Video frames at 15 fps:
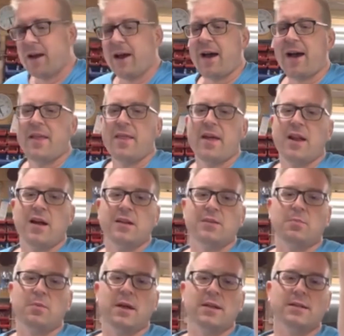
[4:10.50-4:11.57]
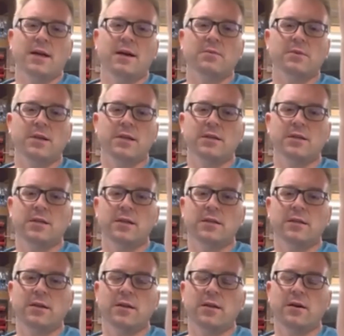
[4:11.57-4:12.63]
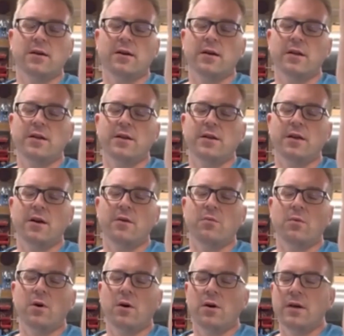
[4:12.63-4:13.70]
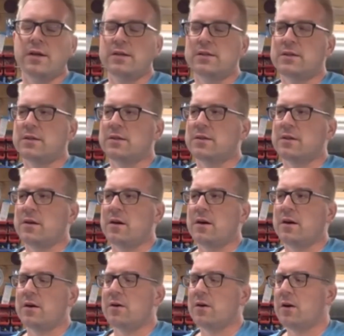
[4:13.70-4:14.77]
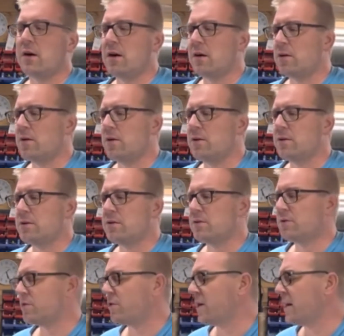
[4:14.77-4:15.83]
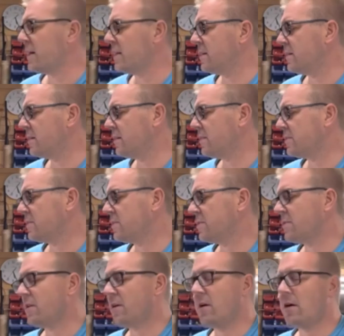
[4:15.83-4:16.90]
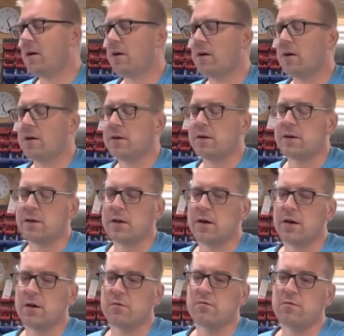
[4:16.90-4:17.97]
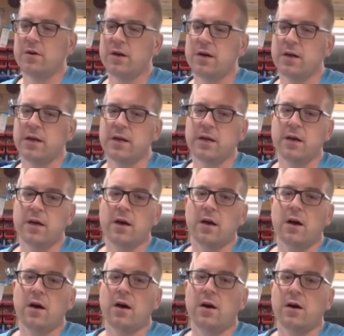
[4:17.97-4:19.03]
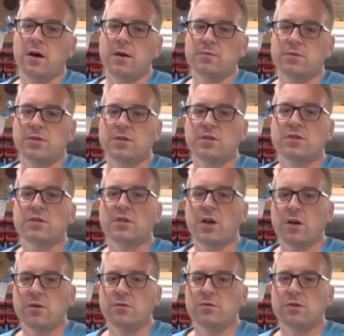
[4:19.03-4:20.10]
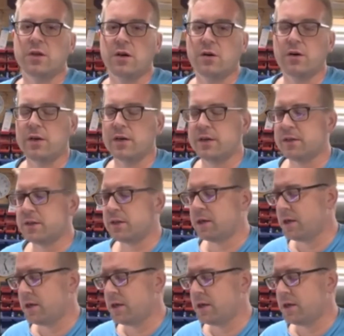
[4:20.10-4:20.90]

and then I had to play table tennis Thursday night, and you know what? It's just like I got I got on the train, and I am just like, oh, you know, I really, I am just so tired.